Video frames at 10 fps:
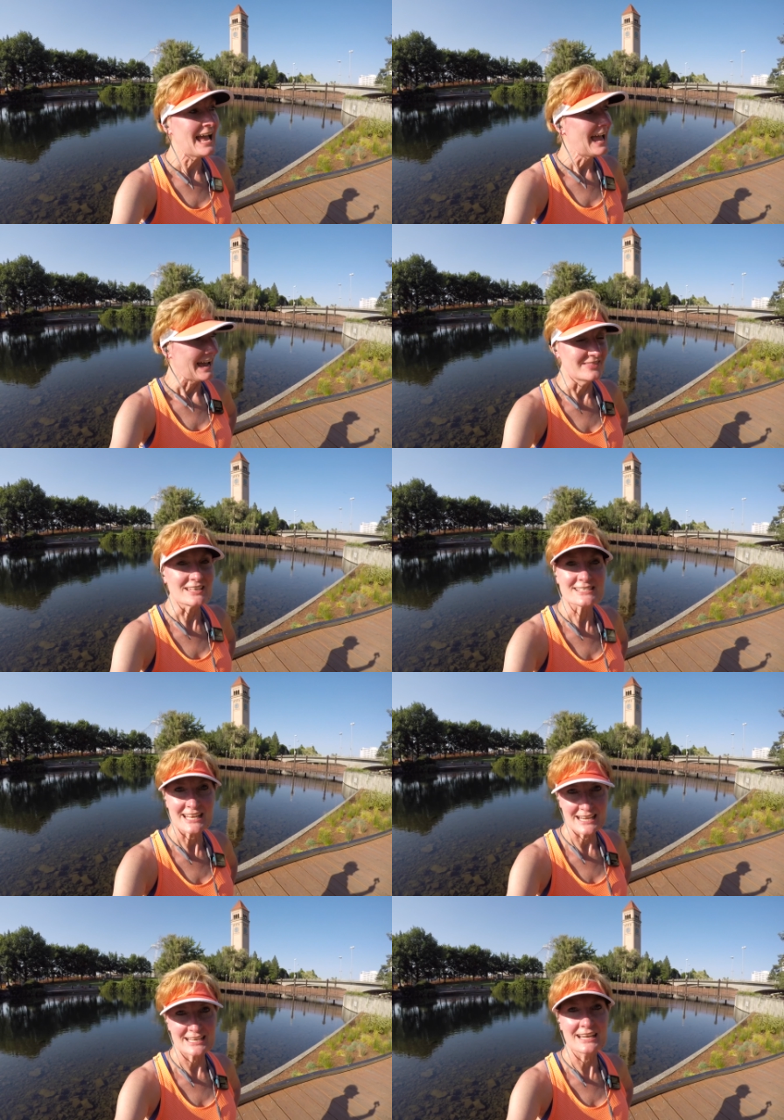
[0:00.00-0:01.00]
And this
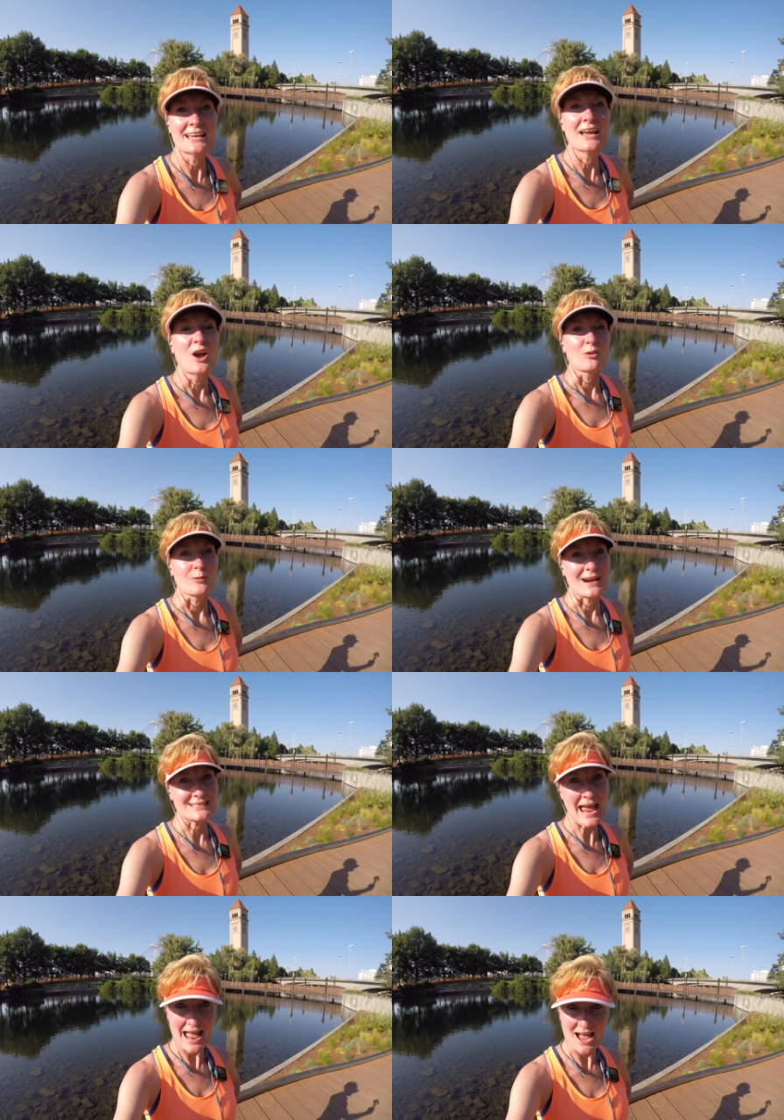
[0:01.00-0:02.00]
heat wreaked
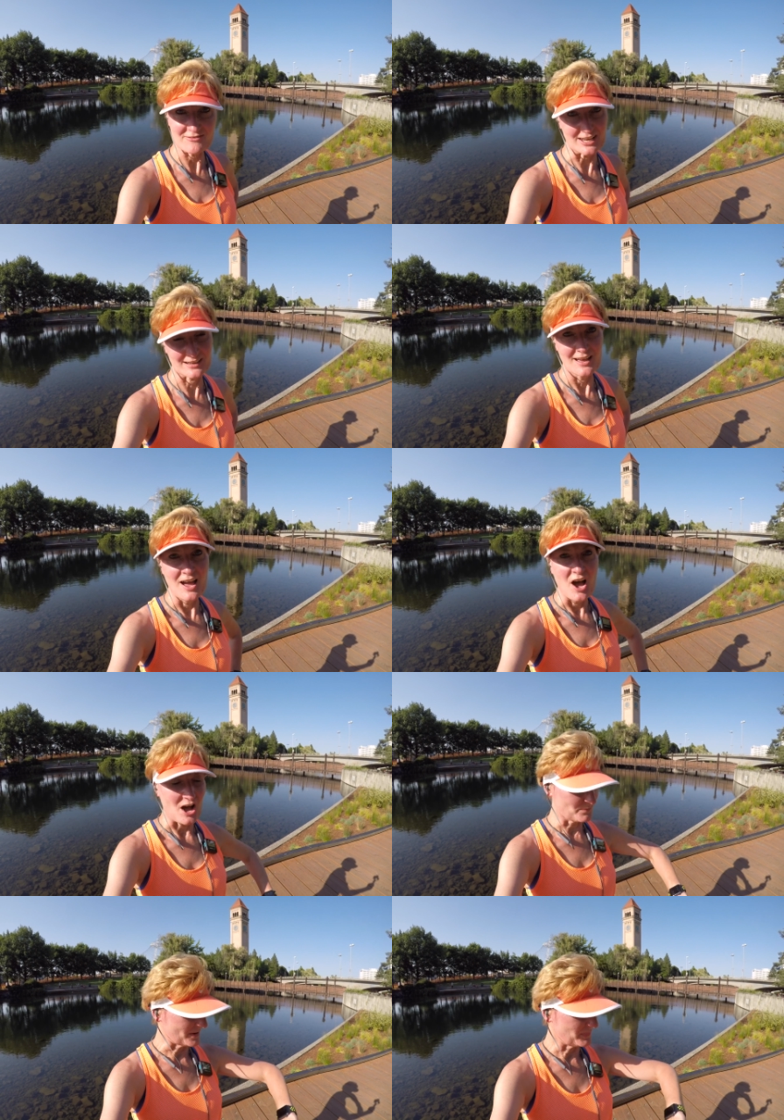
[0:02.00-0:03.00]
havoc on
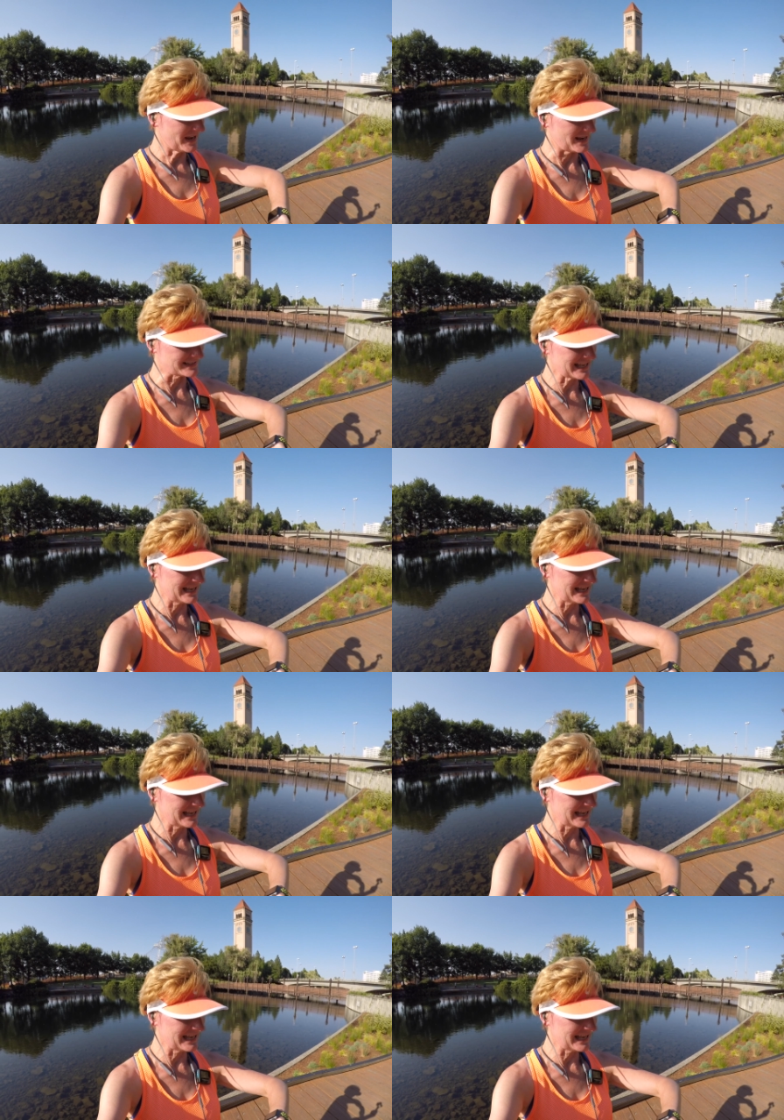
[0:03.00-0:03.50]
my pace.